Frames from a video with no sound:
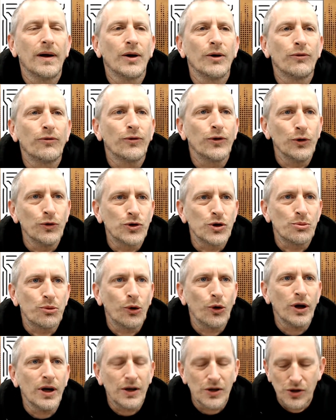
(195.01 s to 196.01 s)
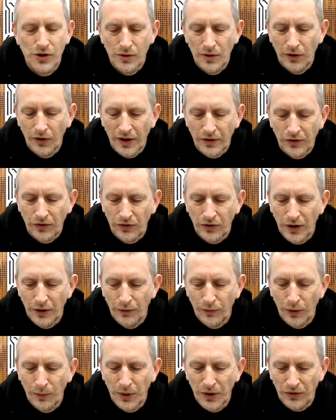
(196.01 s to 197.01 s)
future products you'd like to see
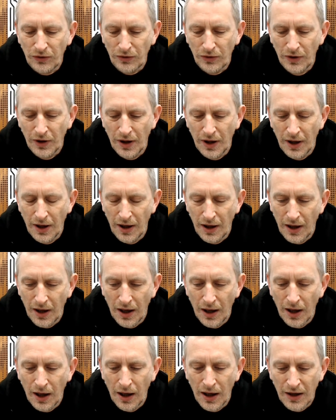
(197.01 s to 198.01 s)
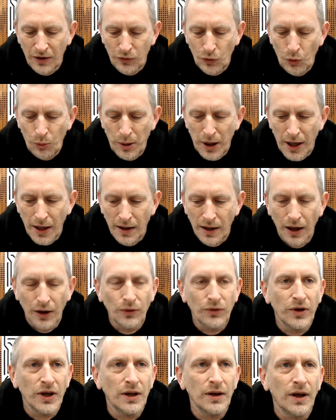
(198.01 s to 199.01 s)
from us. It's all being
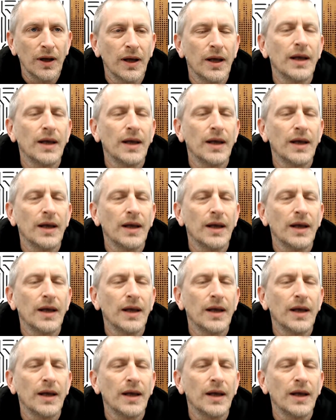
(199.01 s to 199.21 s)
noted.